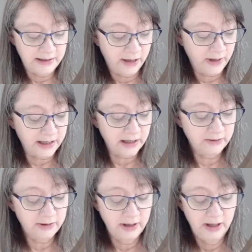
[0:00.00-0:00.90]
now I
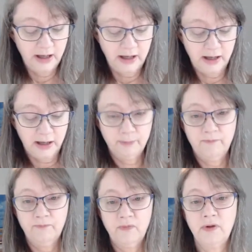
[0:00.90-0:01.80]
can
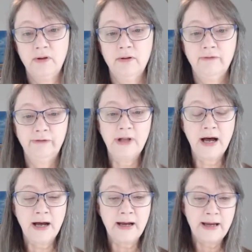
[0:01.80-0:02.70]

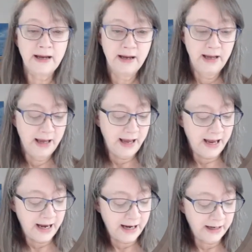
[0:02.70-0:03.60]
fly
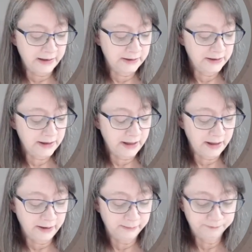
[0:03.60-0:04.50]
and
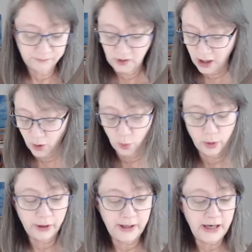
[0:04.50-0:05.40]
not
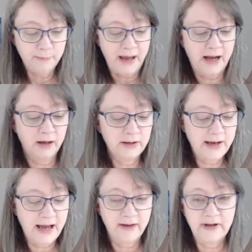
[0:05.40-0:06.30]
worry about
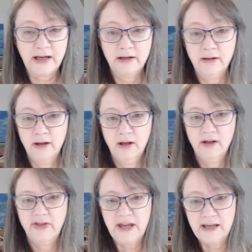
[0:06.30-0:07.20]
having
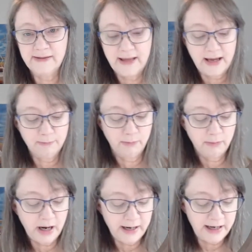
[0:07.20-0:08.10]
things that
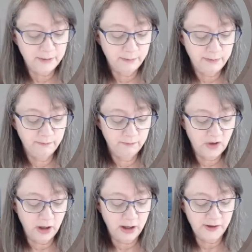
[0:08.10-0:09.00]
might
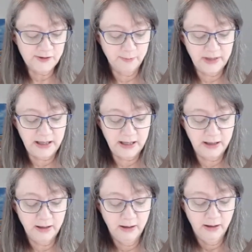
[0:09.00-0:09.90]
cause
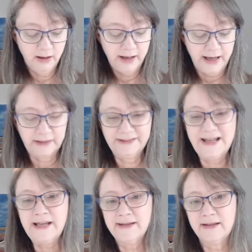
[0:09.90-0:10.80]
me at
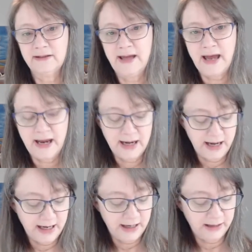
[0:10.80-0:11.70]
least delay
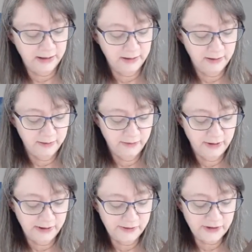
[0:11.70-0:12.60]
in
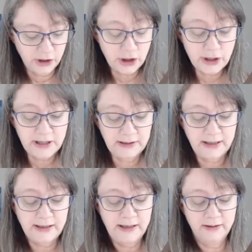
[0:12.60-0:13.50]
the security
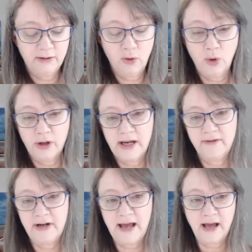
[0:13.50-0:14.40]
line or
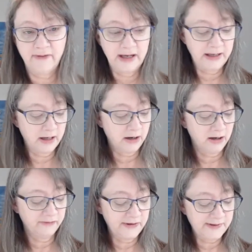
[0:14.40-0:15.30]
even having it
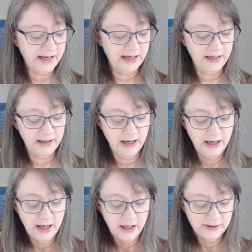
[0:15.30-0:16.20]
confiscated.
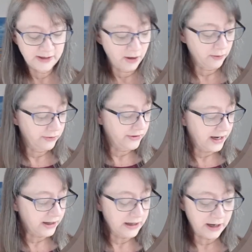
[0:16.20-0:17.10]
So
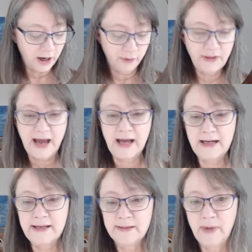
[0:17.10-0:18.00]
there you go, that
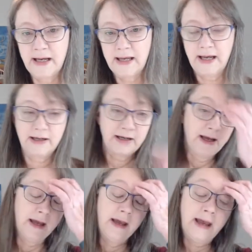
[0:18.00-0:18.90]
is my kit.
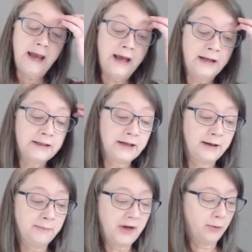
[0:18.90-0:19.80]
And
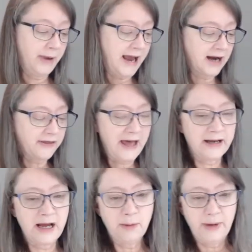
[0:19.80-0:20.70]
I'll pack that
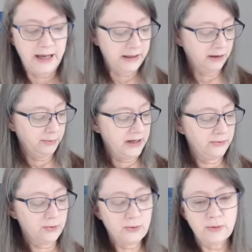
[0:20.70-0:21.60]
up and I'll
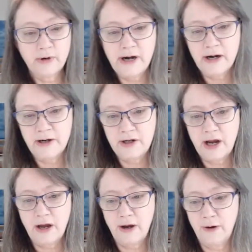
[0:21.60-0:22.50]
be raring to
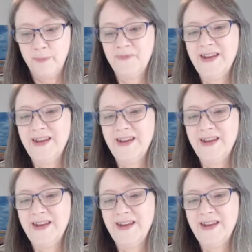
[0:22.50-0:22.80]
go.